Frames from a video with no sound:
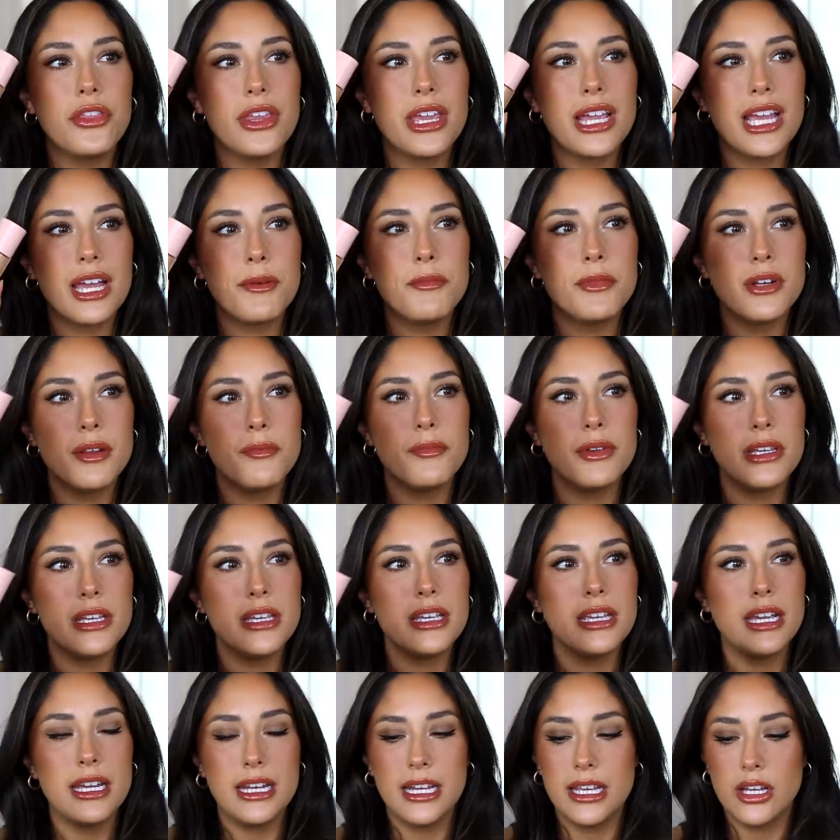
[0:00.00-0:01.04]
think I'm going to
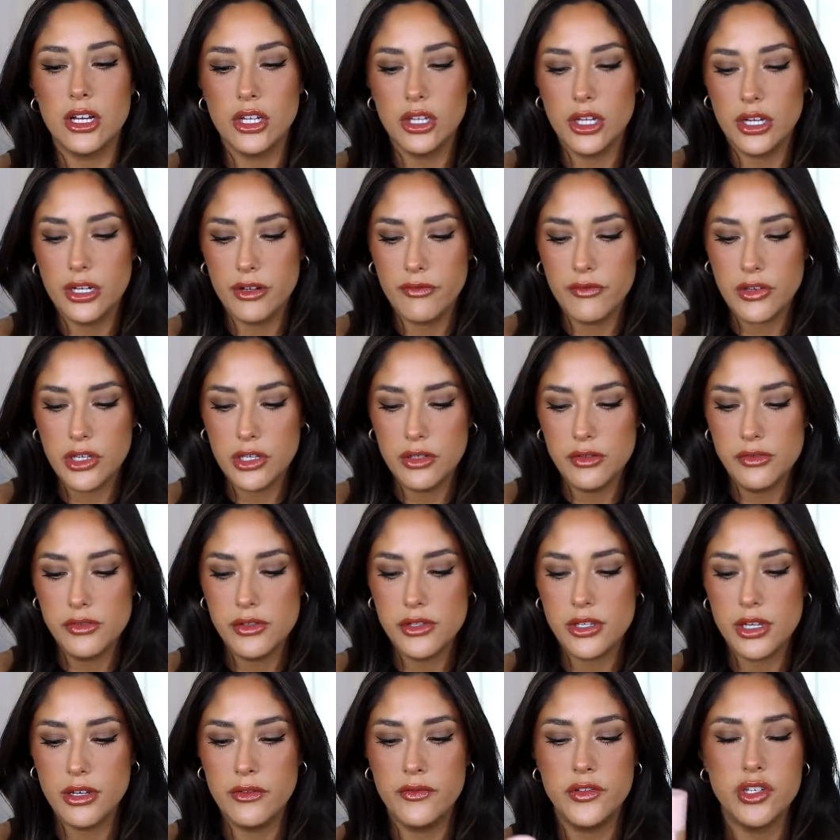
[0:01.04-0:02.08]
be getting a lot of
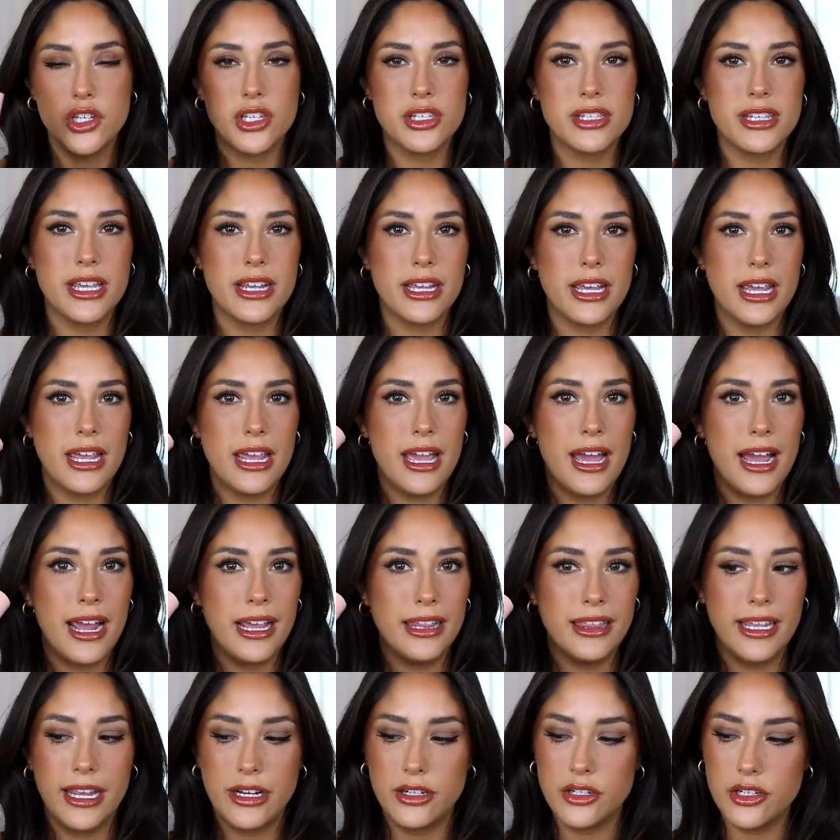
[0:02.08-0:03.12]
use of just like a
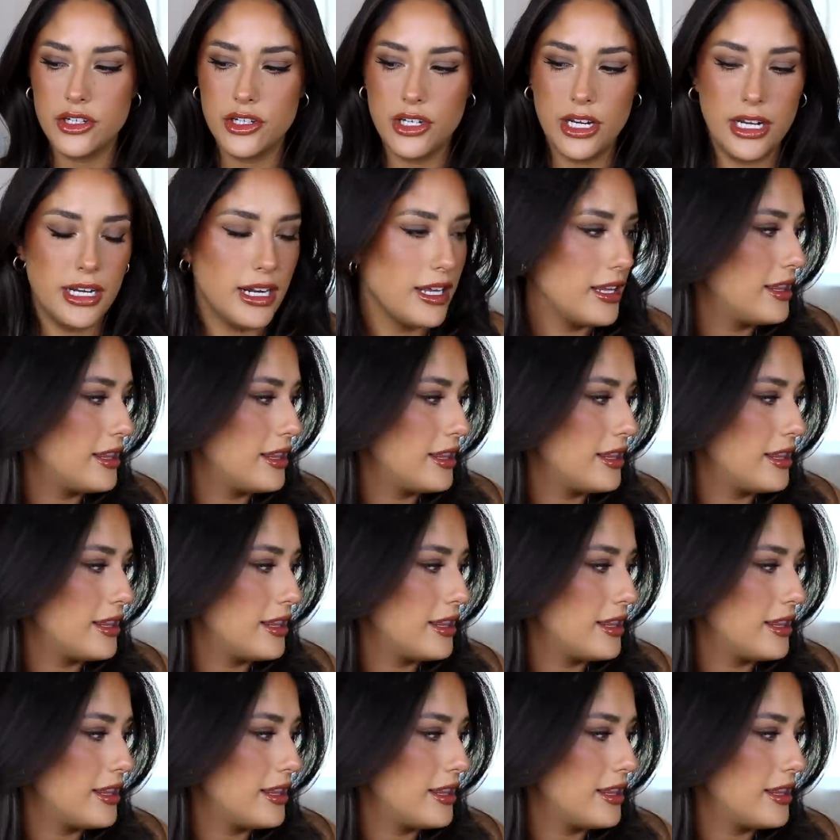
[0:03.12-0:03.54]
highlighter shade.